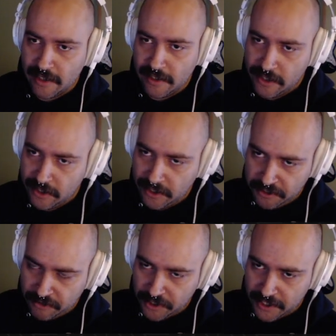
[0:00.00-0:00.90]
It's just
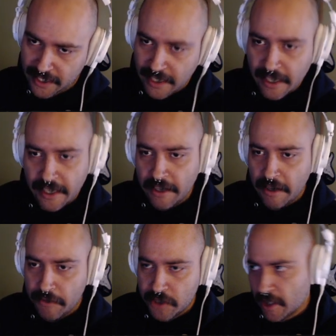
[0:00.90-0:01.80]
useful to
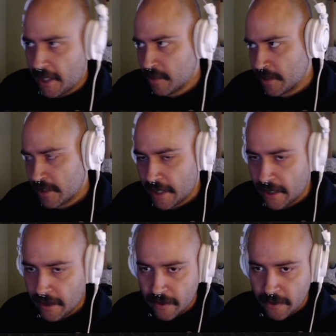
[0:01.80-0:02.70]
visualize what's
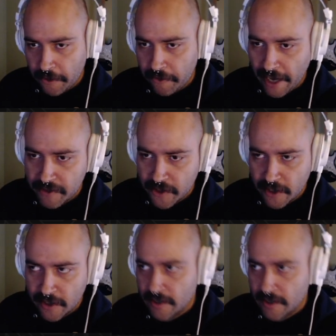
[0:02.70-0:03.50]
there, or even after